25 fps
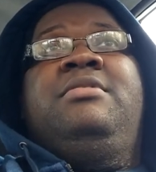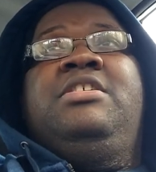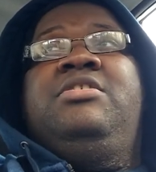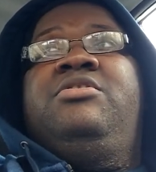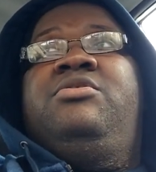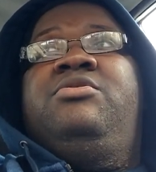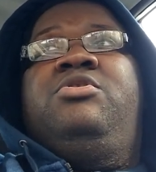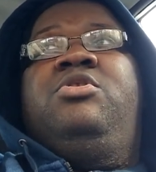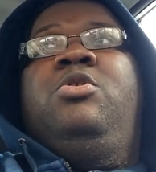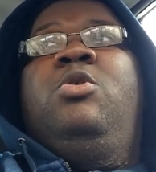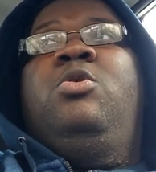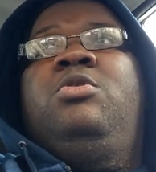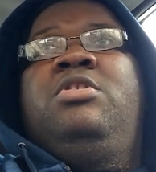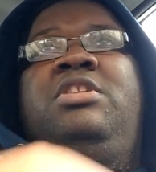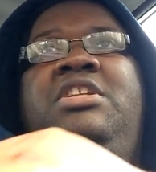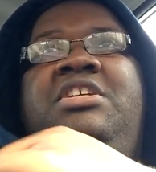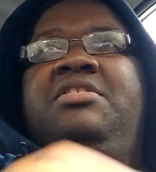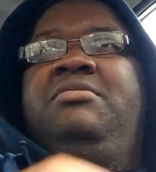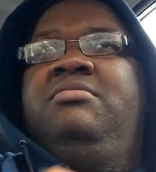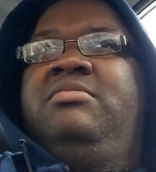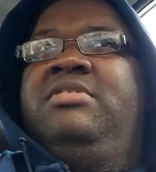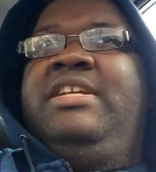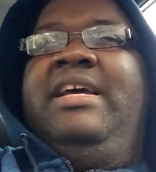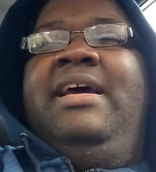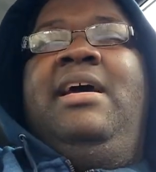He's
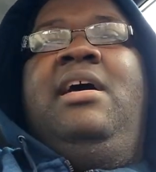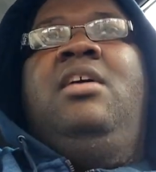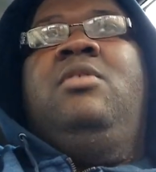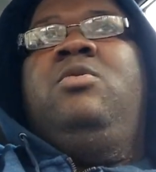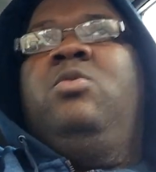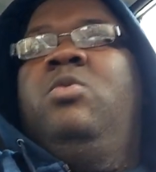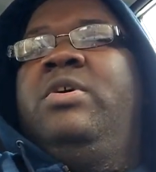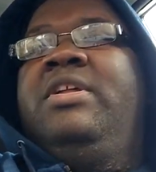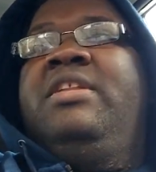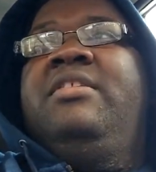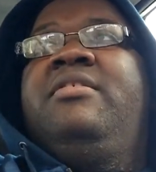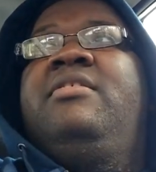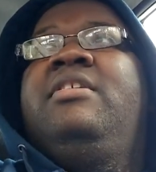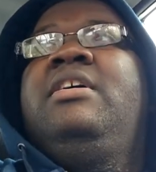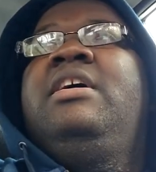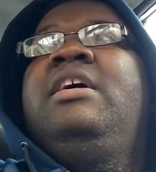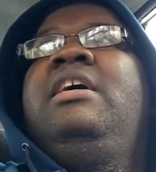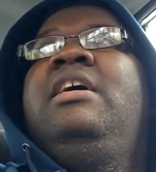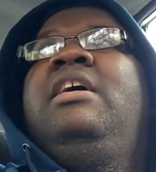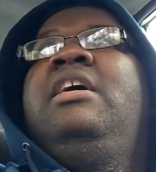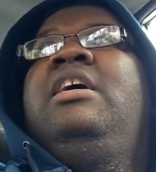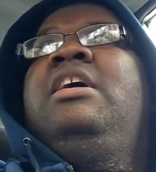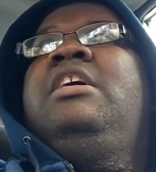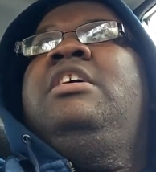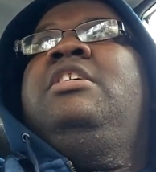totally down with,
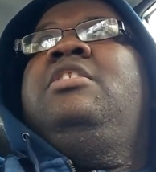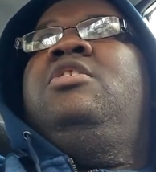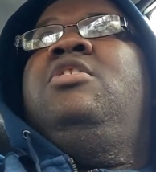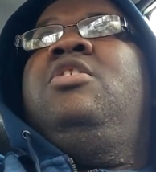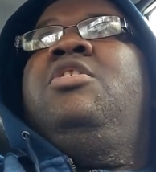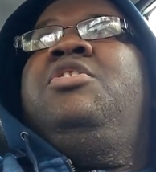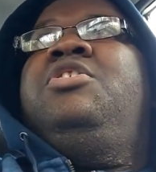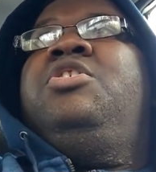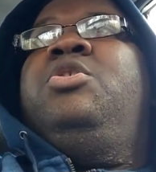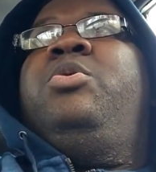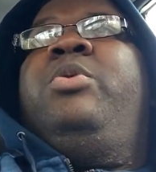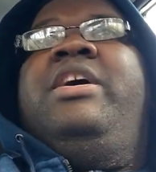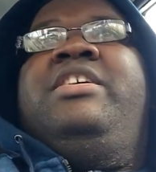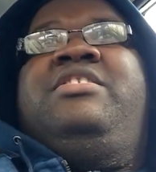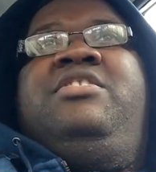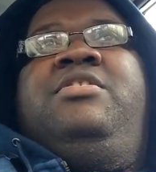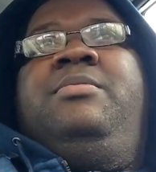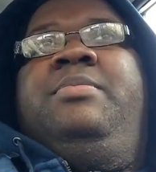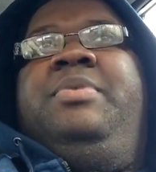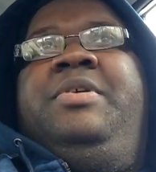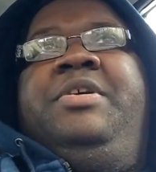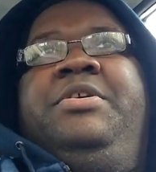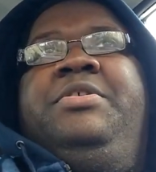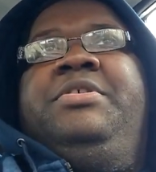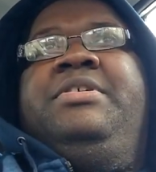U.S.
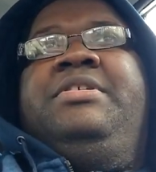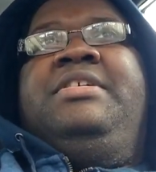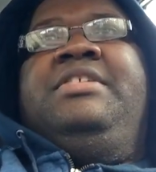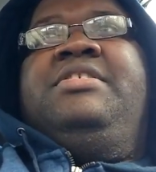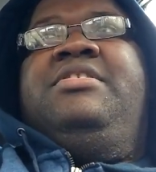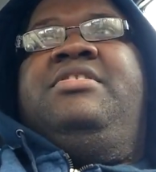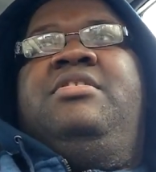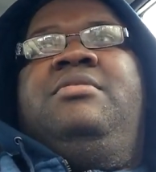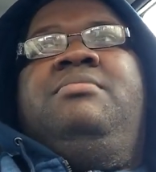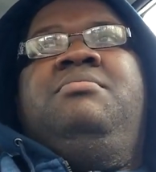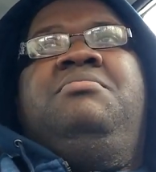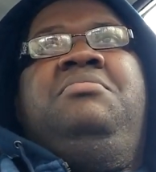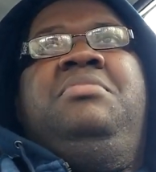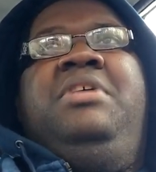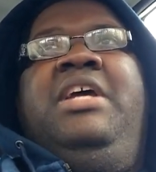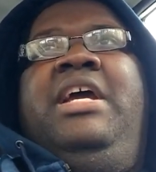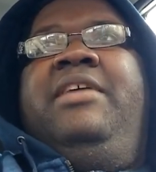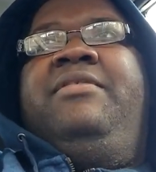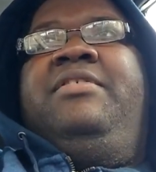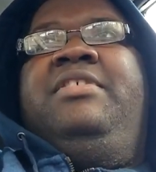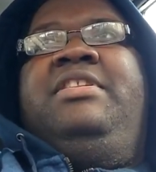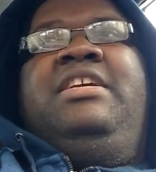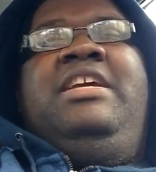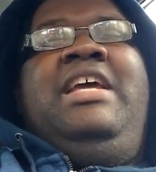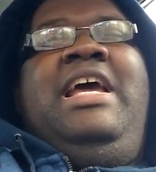imperialism,
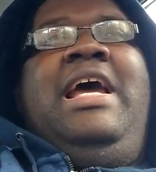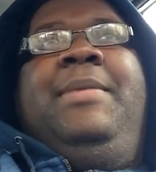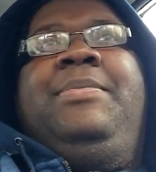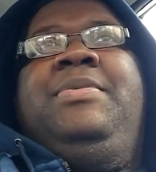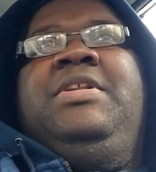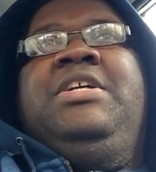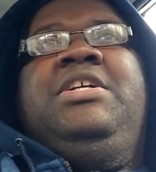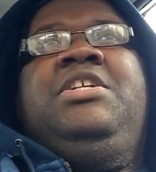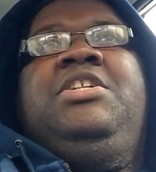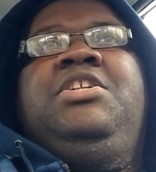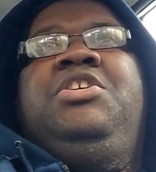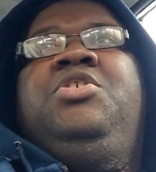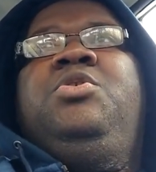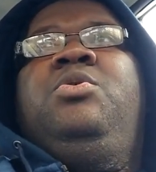everything happening in the